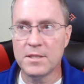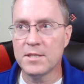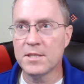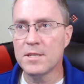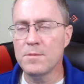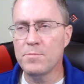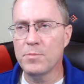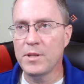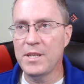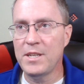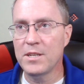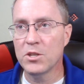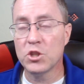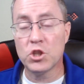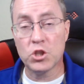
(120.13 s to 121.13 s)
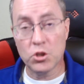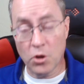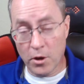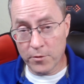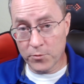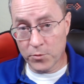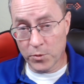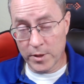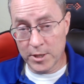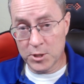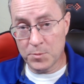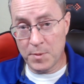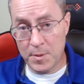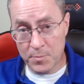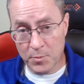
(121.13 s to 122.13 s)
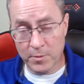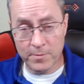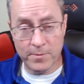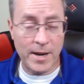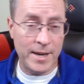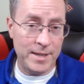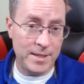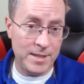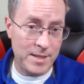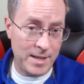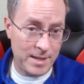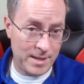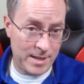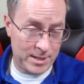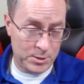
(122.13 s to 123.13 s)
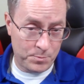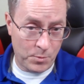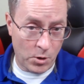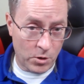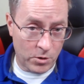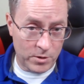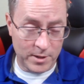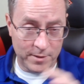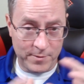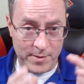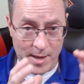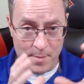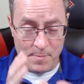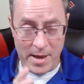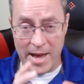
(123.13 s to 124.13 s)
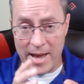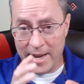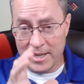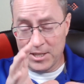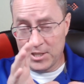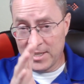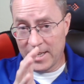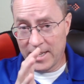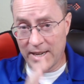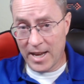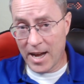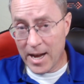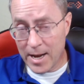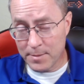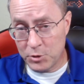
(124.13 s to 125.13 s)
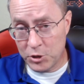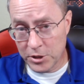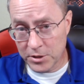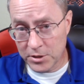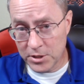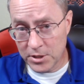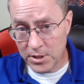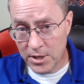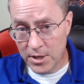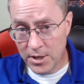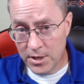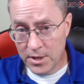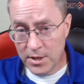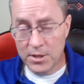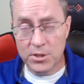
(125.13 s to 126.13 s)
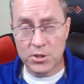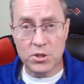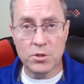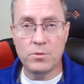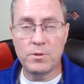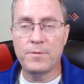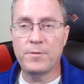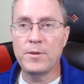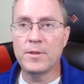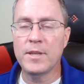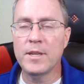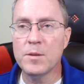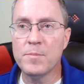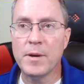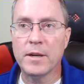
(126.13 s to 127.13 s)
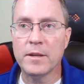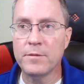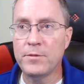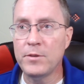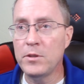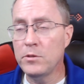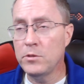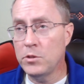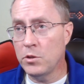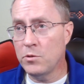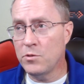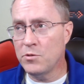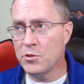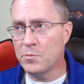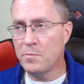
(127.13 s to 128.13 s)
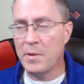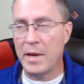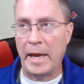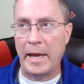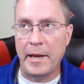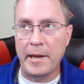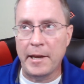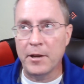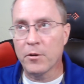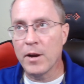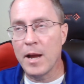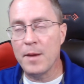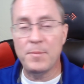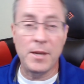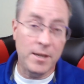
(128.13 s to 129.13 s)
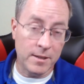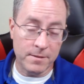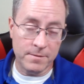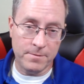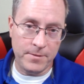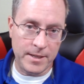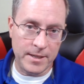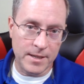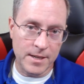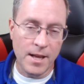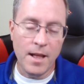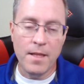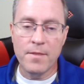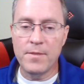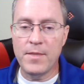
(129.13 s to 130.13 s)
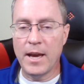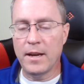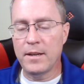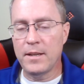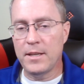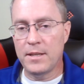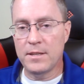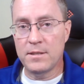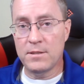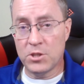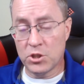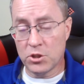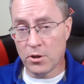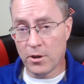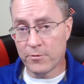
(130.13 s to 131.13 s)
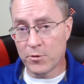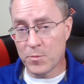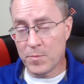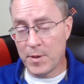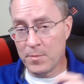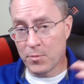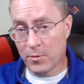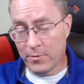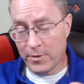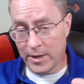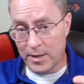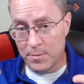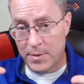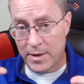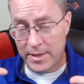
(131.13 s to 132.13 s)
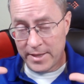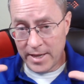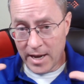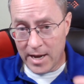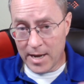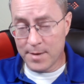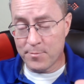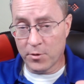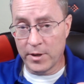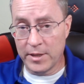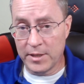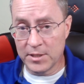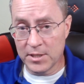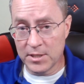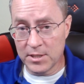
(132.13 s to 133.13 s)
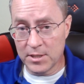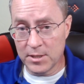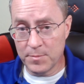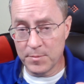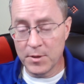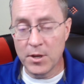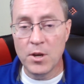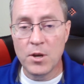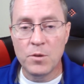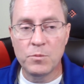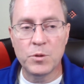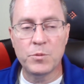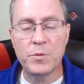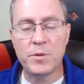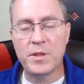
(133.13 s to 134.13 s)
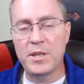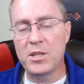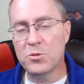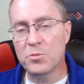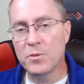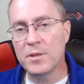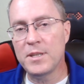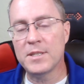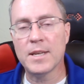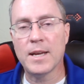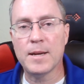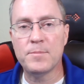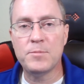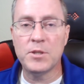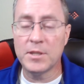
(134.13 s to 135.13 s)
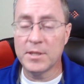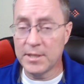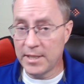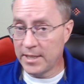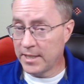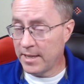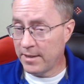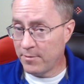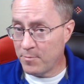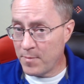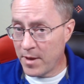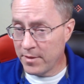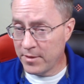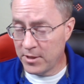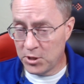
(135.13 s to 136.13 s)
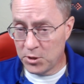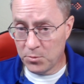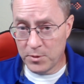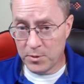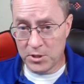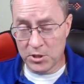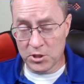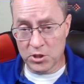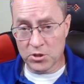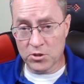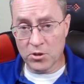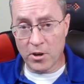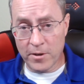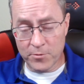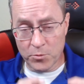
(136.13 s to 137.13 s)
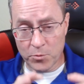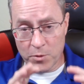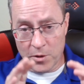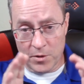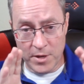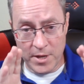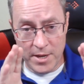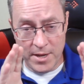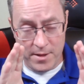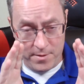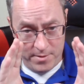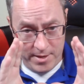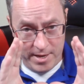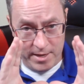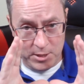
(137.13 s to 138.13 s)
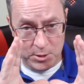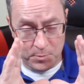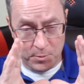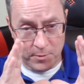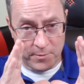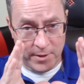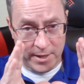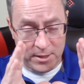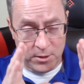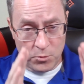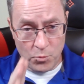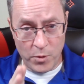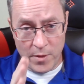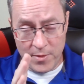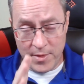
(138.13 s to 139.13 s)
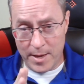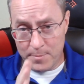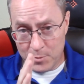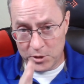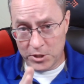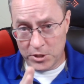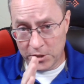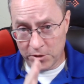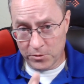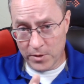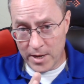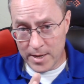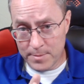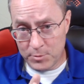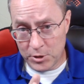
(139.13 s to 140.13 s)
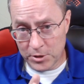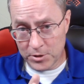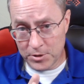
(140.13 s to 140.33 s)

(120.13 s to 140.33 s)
simply software that's being provided as part of that package, that object. So if you think about it, if you use ping or ipconfig, that is software being provided by the operating system. Well, with each one of these objects, they can have methods, which is software that is provided with that particular object.